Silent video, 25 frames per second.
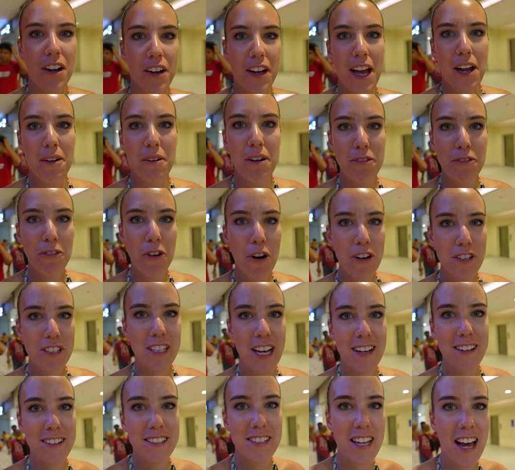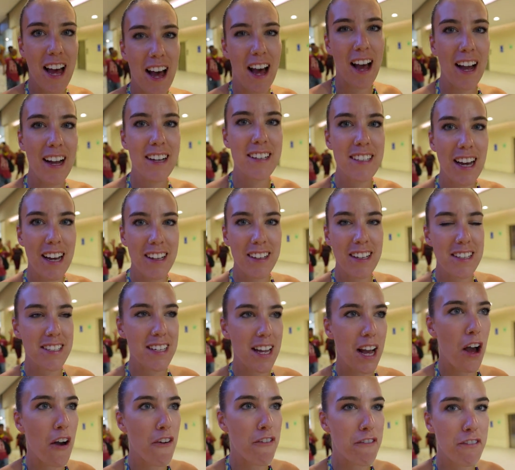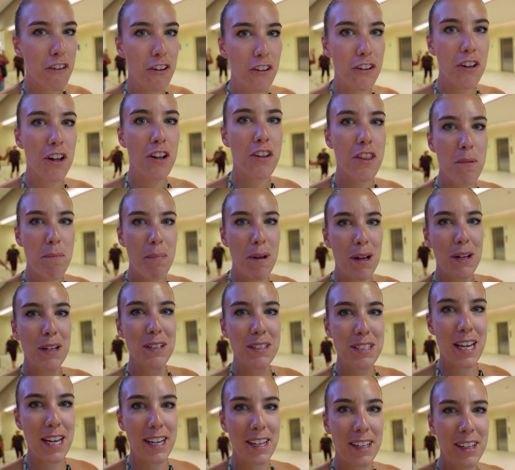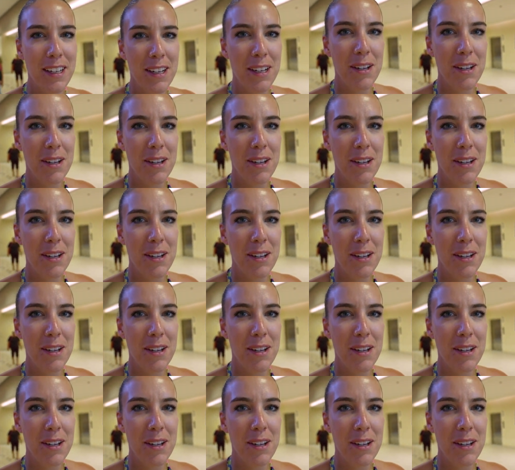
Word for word: Okay, we've walked outside and there's like a full other building.